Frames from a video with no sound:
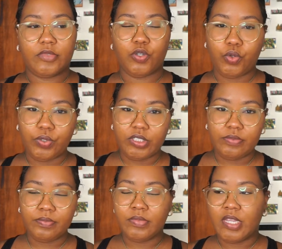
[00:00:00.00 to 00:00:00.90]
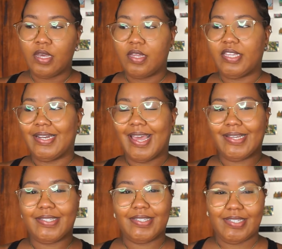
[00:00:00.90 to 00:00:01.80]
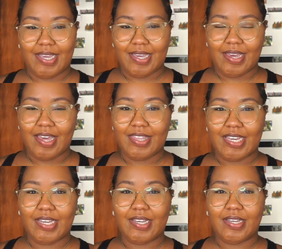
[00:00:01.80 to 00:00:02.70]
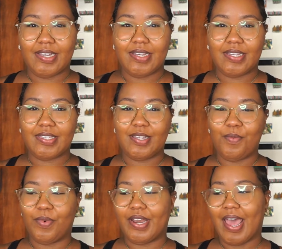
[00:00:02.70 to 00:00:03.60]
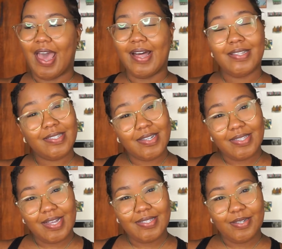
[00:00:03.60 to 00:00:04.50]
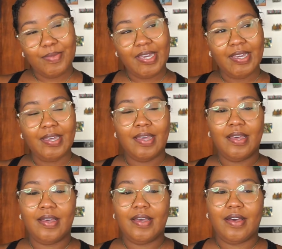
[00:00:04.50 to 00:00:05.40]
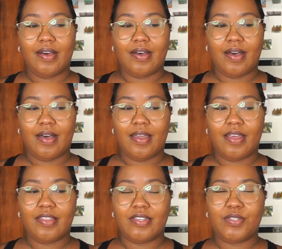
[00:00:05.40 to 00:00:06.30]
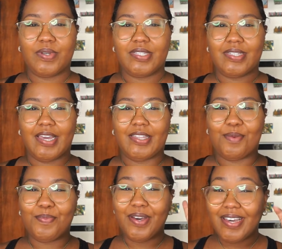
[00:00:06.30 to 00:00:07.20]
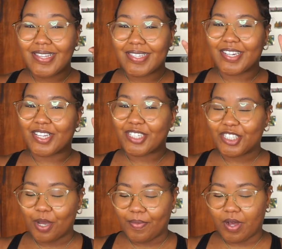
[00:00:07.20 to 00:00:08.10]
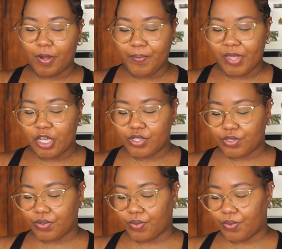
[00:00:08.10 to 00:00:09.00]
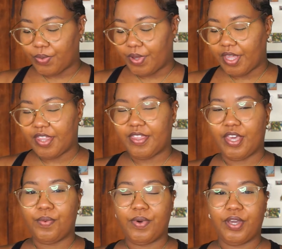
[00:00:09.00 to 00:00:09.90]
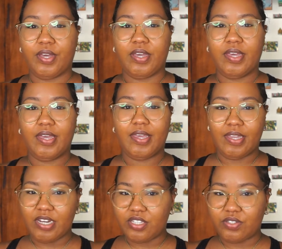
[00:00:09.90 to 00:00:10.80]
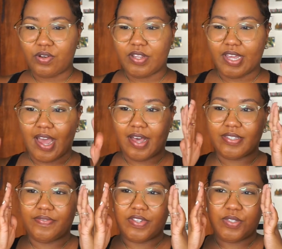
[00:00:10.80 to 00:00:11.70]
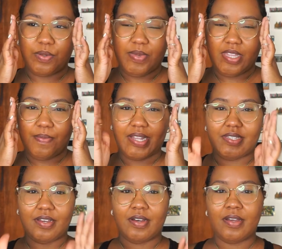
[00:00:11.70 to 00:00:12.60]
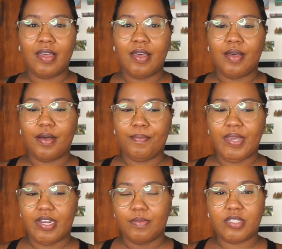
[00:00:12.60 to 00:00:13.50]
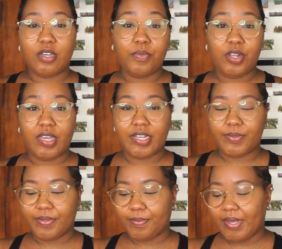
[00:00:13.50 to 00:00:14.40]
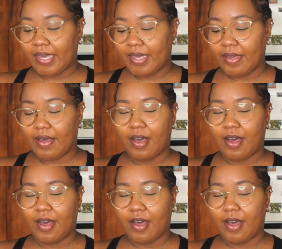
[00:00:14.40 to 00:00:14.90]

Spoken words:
Cool. The next day, I think someone else contacted me, and this was like the personal shopper. So they were in the store, they asked if this would be the better medium to communicate with me,